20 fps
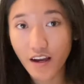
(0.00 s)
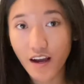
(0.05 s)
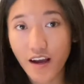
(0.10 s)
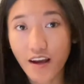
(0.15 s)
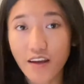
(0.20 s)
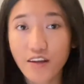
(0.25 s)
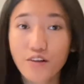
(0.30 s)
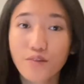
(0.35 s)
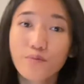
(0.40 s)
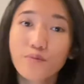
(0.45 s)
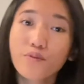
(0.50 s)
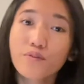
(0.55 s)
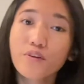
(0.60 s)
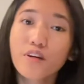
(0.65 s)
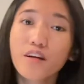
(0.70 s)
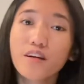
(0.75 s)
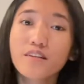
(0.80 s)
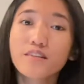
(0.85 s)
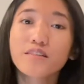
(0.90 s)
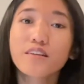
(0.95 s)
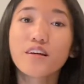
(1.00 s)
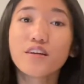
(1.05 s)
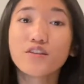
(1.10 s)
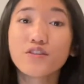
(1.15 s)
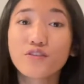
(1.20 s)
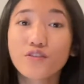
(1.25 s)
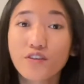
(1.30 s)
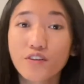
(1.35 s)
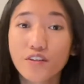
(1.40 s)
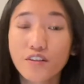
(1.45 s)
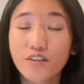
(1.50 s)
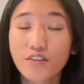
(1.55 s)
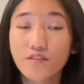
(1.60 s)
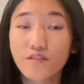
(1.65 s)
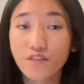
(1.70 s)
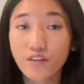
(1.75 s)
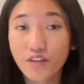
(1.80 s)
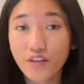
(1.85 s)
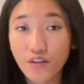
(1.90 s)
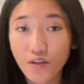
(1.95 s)
I hope you guys enjoy this
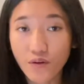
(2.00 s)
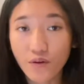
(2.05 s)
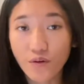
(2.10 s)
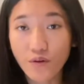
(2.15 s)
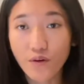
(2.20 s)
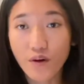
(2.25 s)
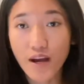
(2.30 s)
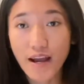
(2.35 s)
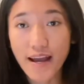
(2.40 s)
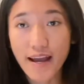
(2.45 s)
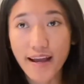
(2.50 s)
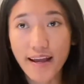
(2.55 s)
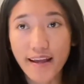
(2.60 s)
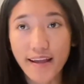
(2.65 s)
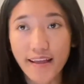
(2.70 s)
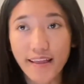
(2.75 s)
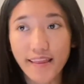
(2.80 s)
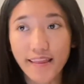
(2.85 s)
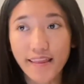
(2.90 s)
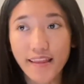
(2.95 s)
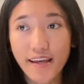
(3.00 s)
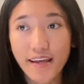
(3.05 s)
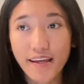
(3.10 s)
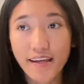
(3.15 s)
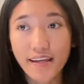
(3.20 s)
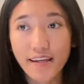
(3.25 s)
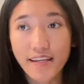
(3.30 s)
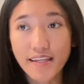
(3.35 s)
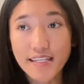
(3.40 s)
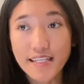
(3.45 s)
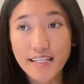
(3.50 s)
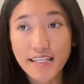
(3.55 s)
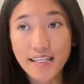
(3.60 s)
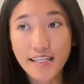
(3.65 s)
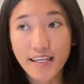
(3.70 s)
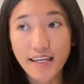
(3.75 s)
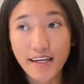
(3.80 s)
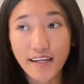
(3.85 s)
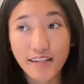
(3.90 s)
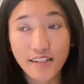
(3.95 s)
video and
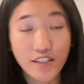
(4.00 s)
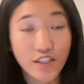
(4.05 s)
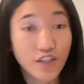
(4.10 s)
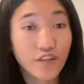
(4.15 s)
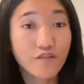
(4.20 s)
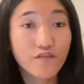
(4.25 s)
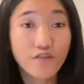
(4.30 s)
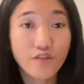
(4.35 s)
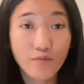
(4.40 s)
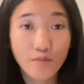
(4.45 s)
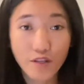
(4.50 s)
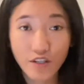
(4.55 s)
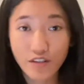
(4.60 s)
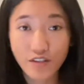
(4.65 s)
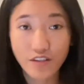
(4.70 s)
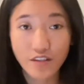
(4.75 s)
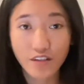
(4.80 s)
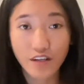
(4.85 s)
get information